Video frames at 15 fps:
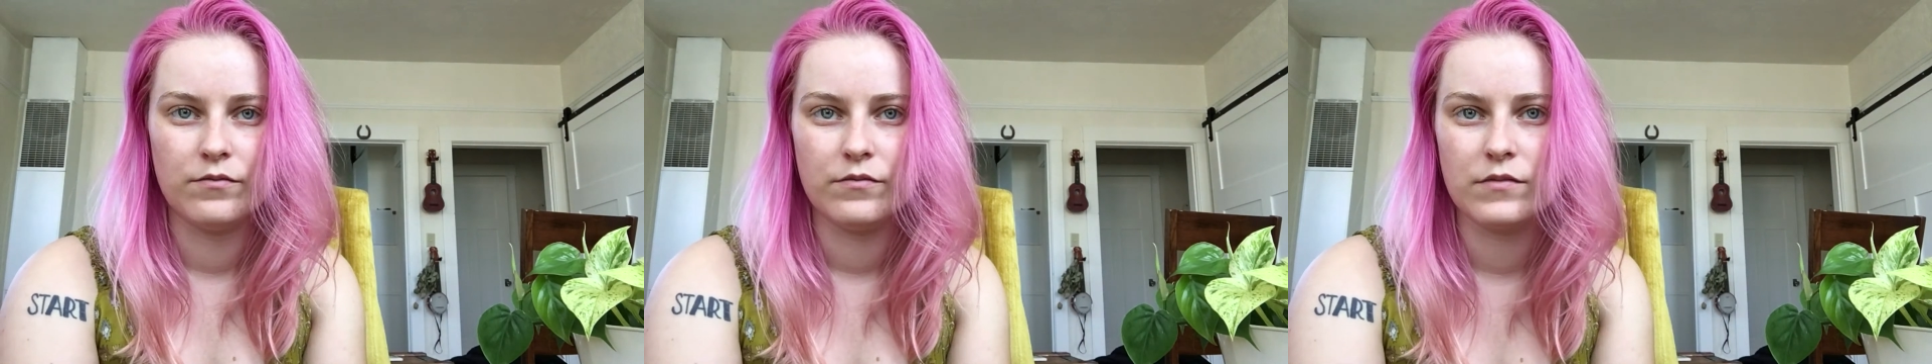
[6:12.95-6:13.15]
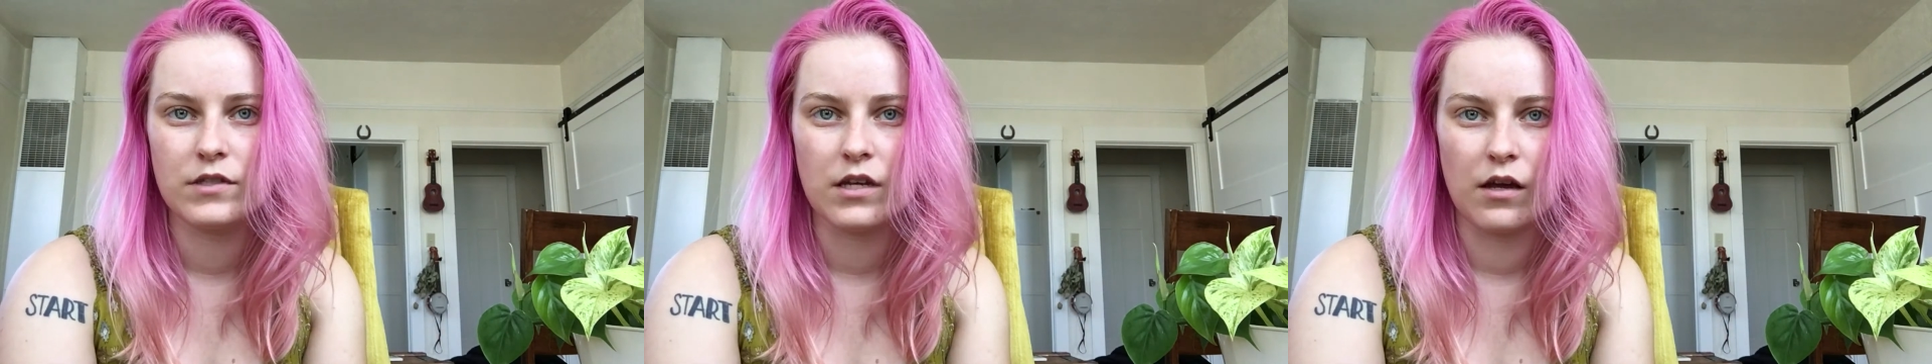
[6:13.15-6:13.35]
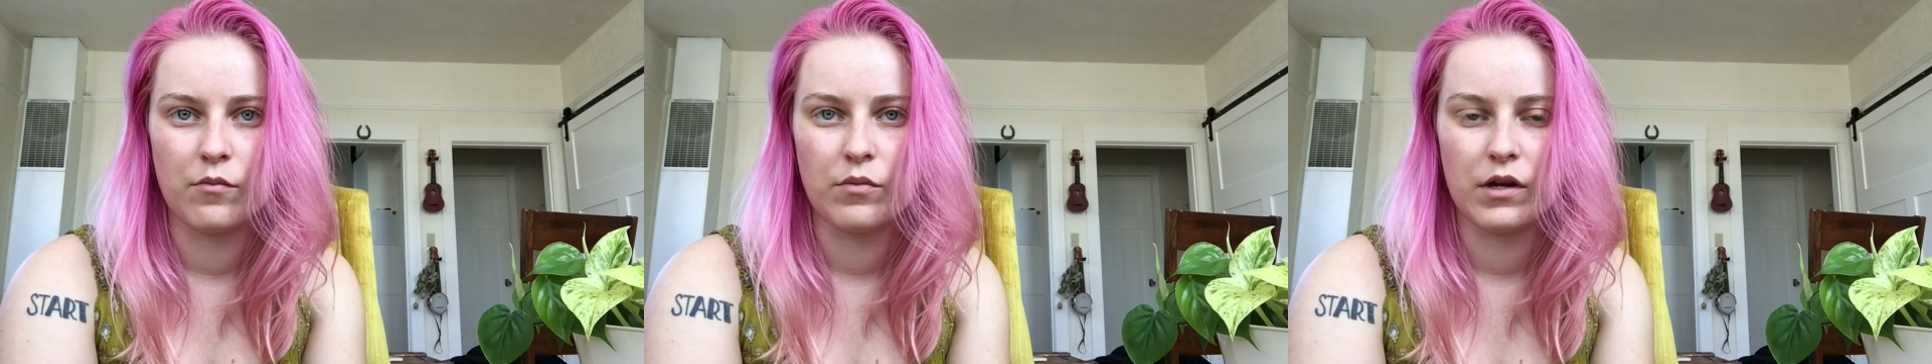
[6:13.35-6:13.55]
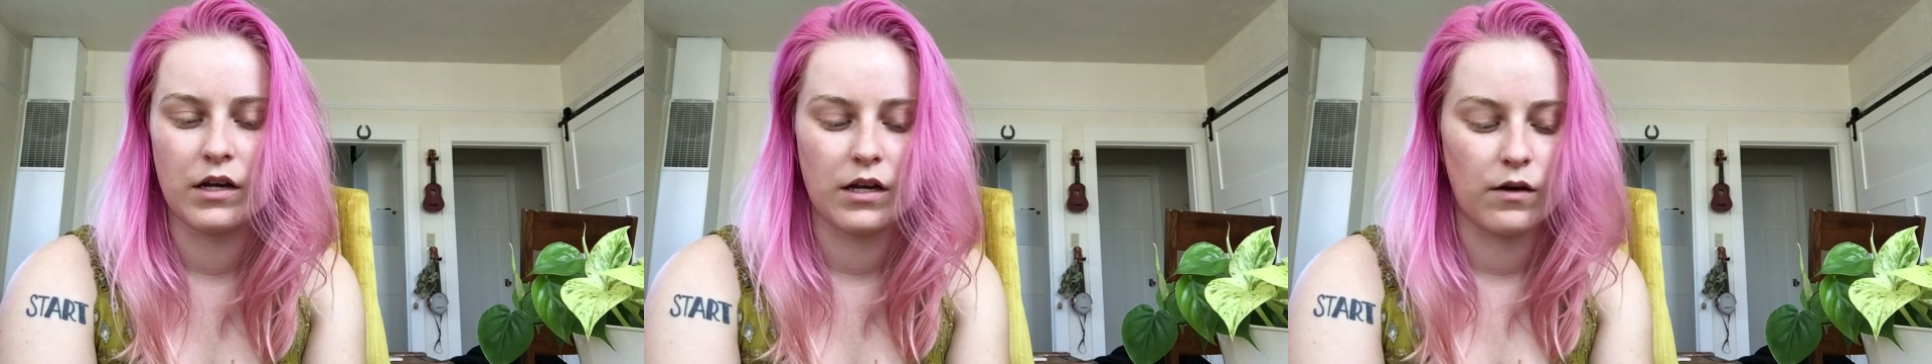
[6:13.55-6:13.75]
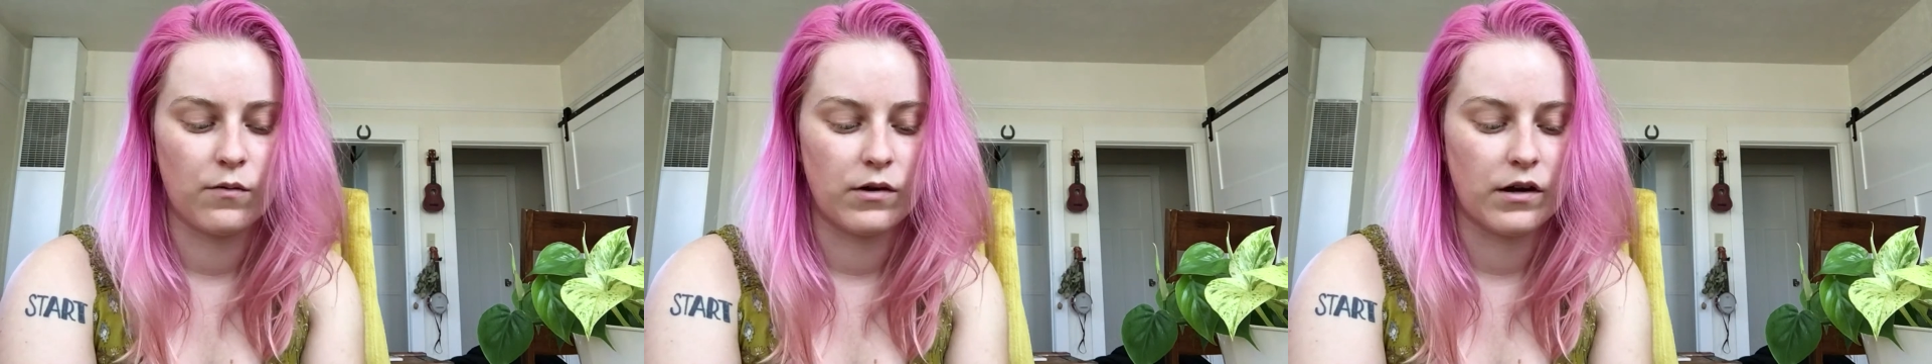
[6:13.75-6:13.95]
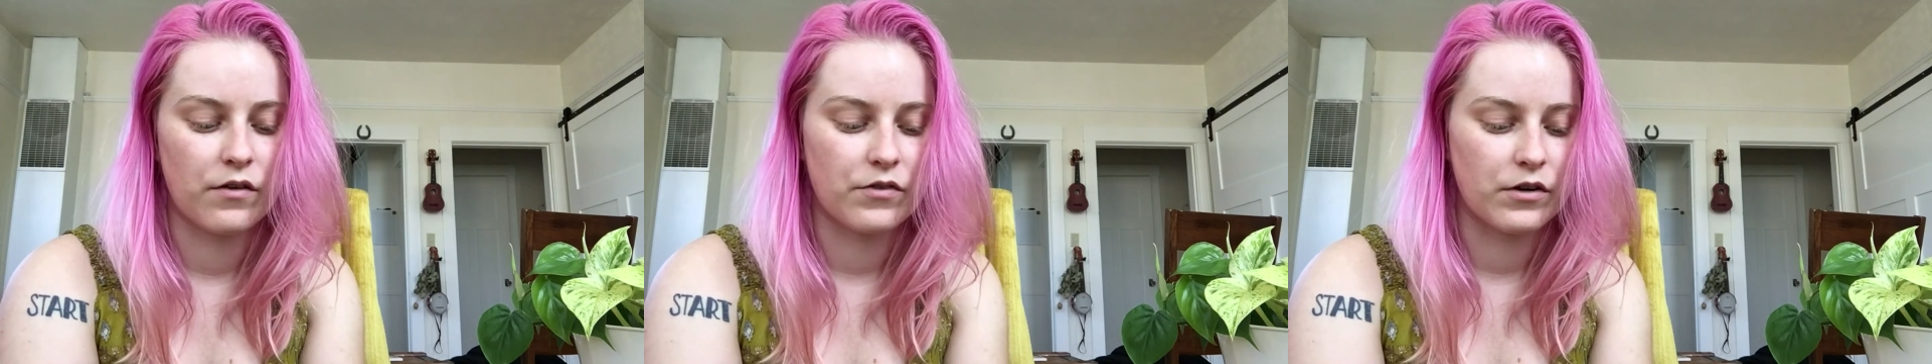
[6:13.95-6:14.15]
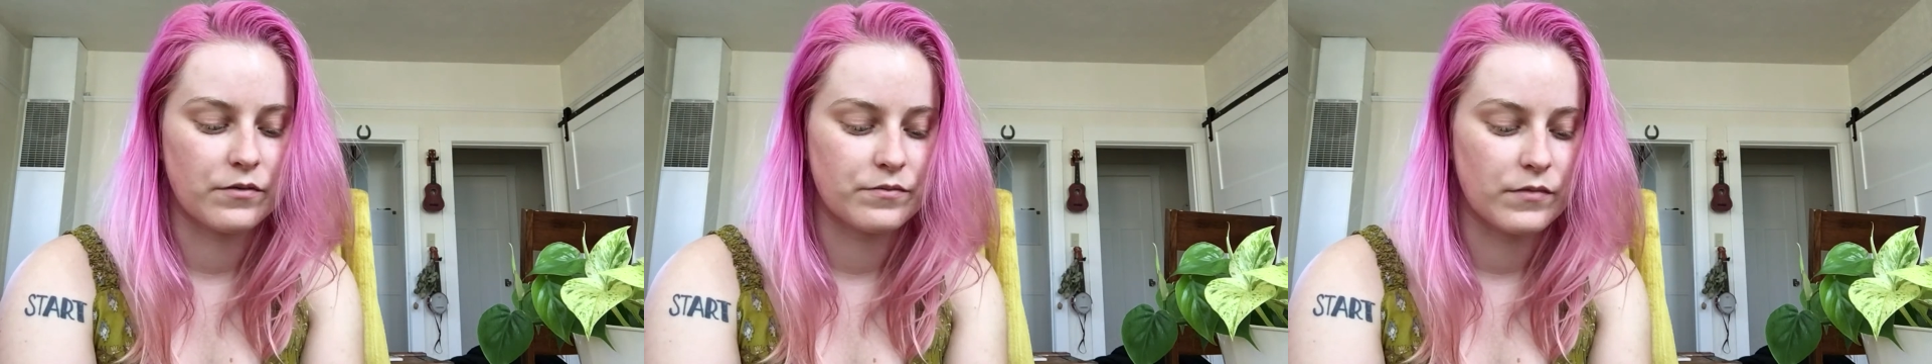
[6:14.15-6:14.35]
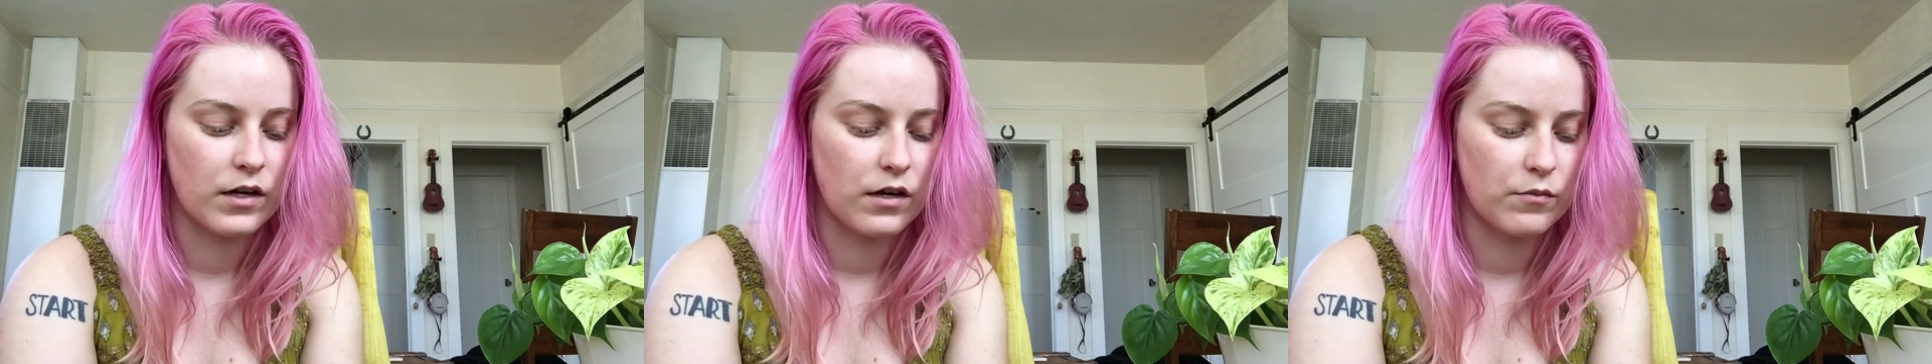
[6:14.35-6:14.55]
skin picking, whatever.